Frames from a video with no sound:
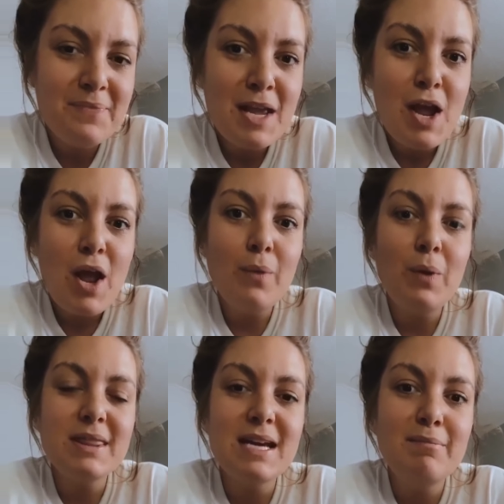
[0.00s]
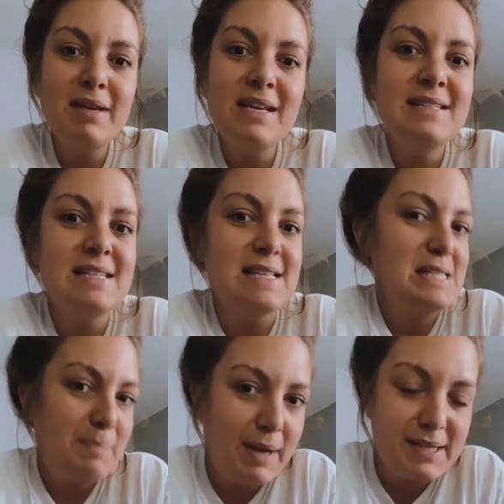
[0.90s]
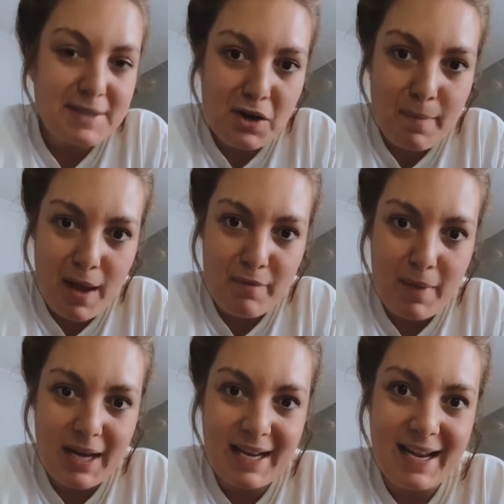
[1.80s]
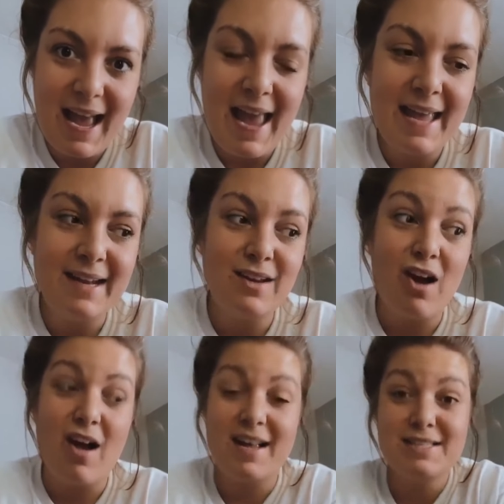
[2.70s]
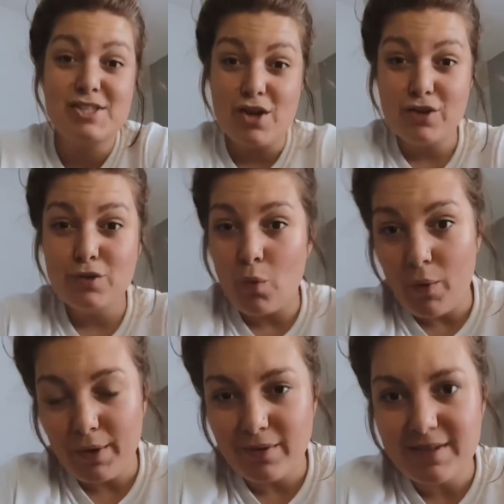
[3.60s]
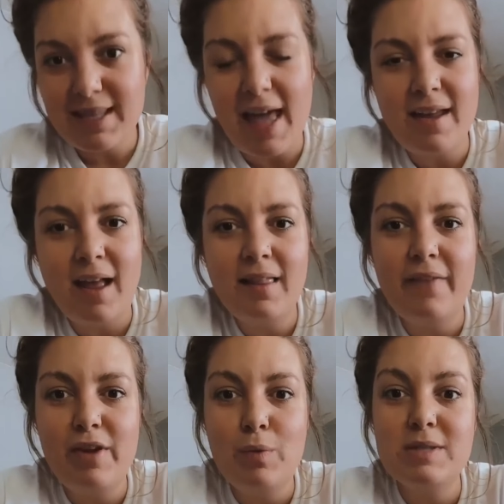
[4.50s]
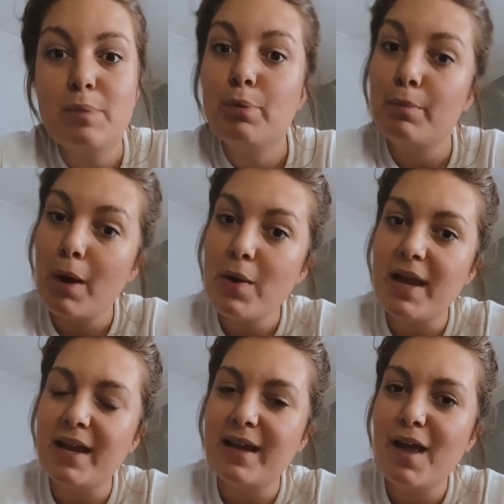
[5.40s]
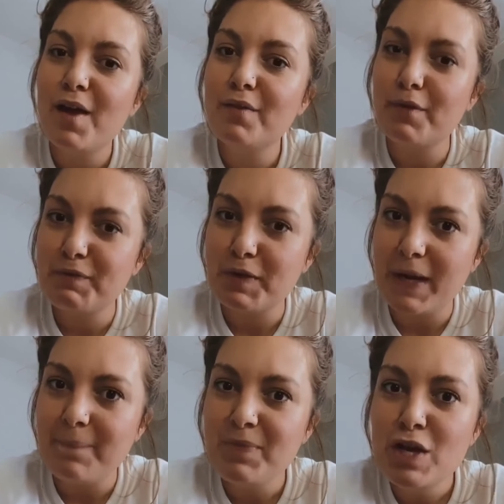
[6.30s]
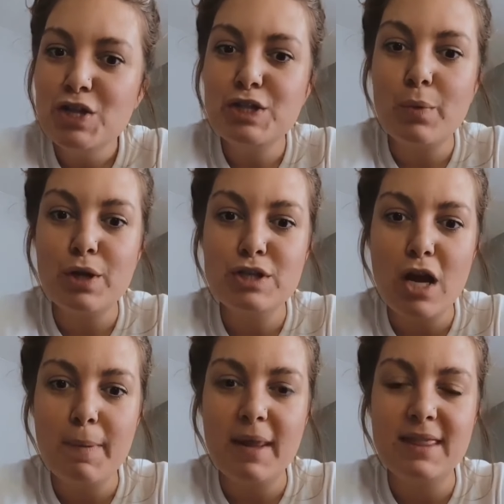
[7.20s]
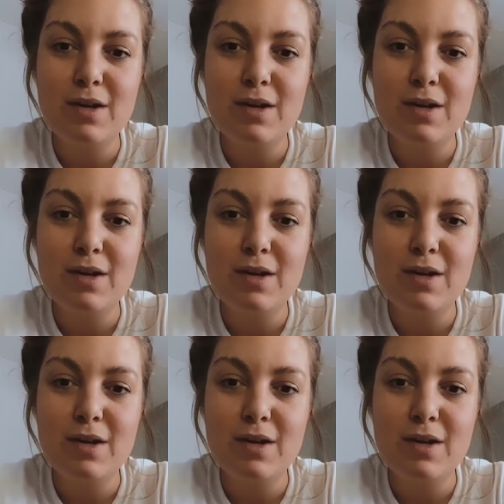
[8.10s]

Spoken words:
And what that means is I spent a certain amount of money and got certain oils that Young Living was promoting for free. So we're going to talk about those